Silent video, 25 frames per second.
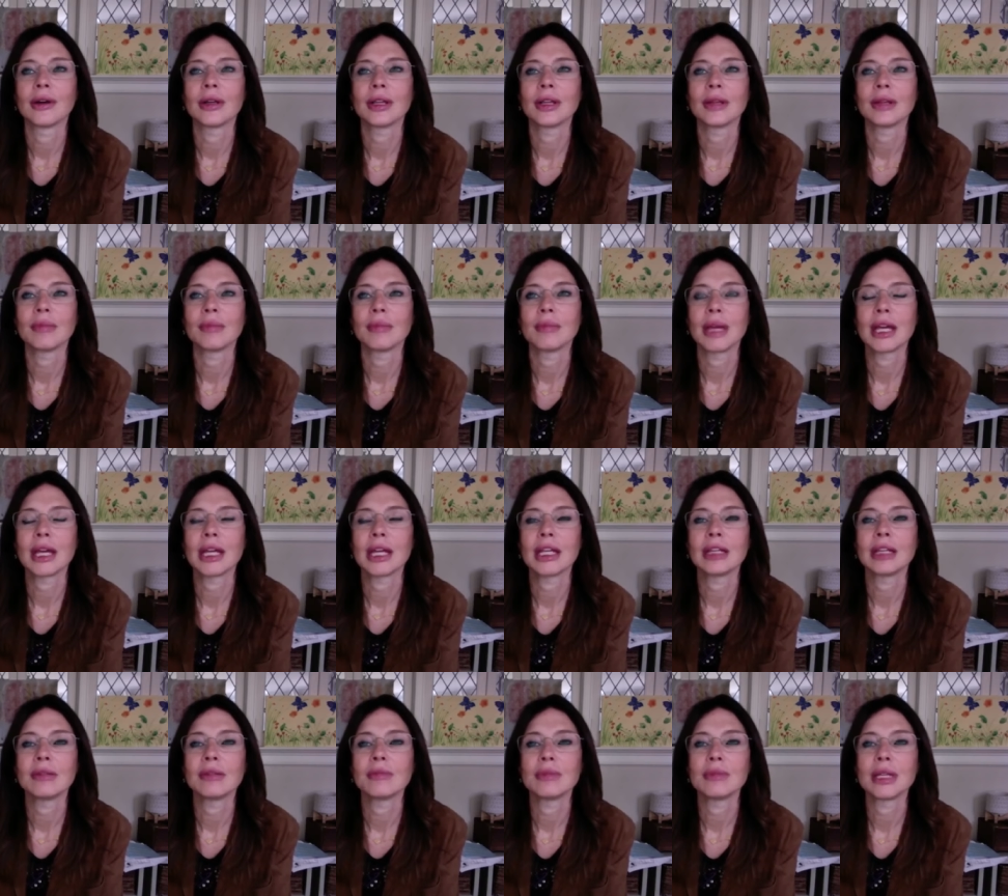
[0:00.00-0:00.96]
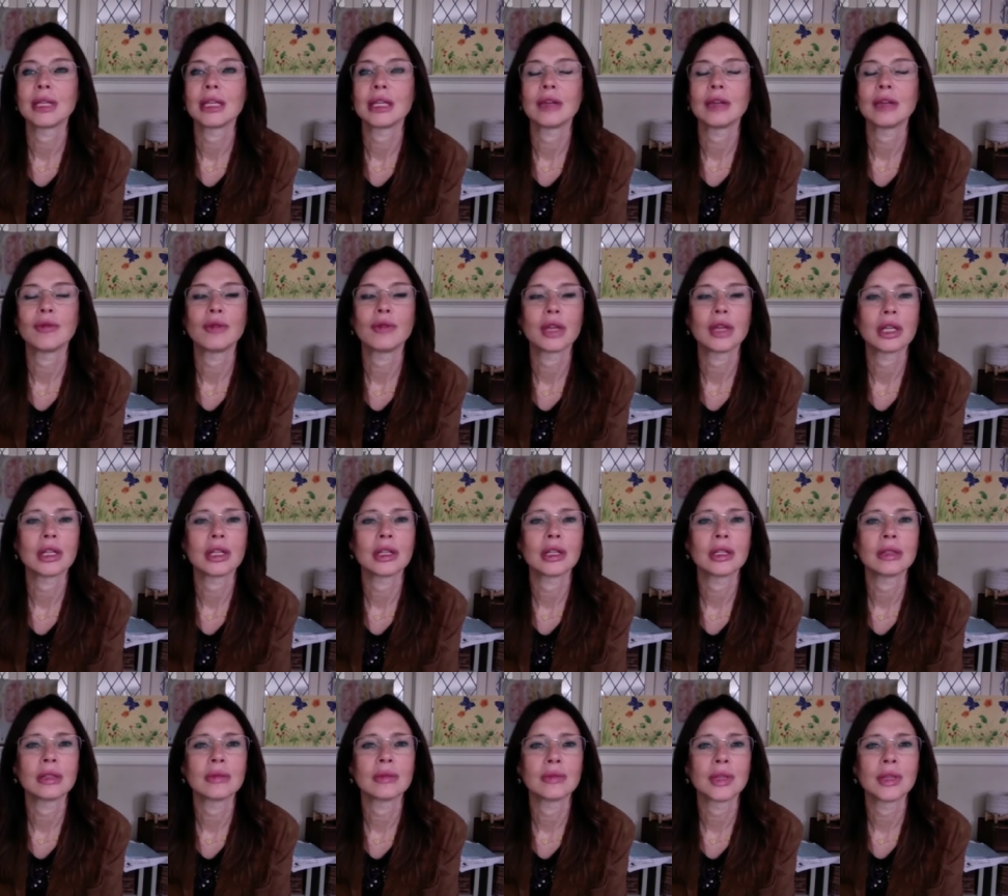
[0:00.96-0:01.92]
It made me
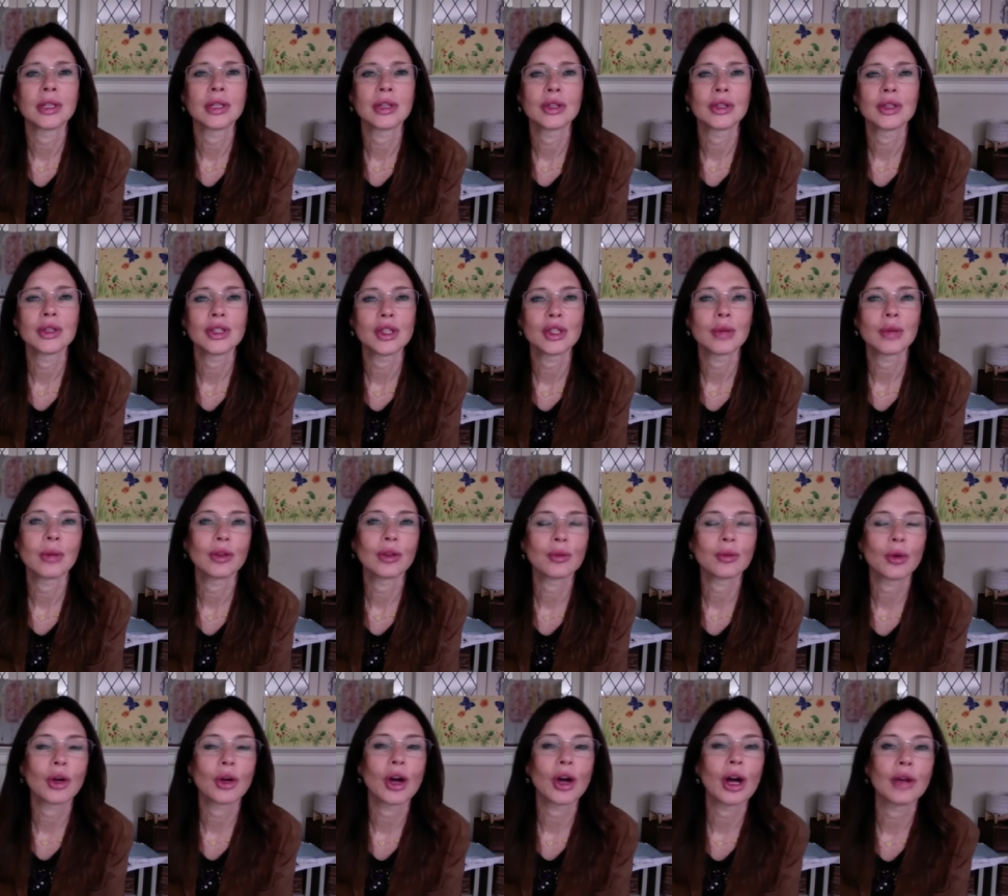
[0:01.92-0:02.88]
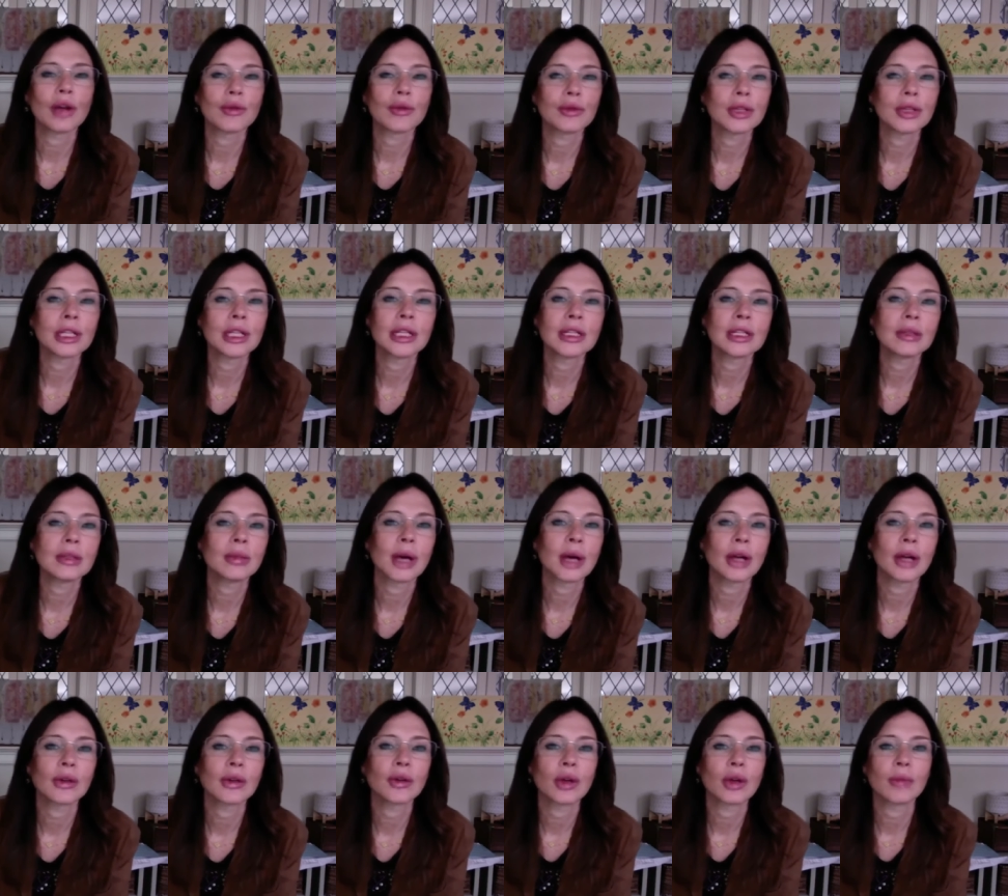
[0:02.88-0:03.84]
feel so much more confident
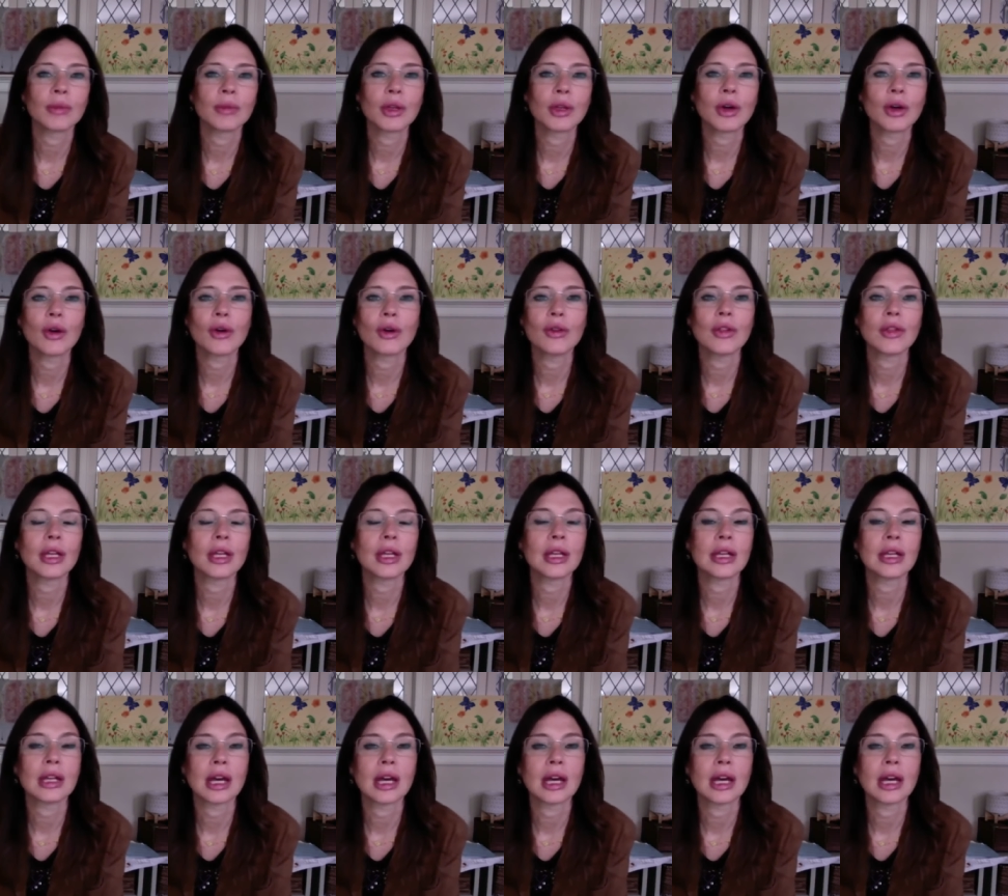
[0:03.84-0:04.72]
about crypto than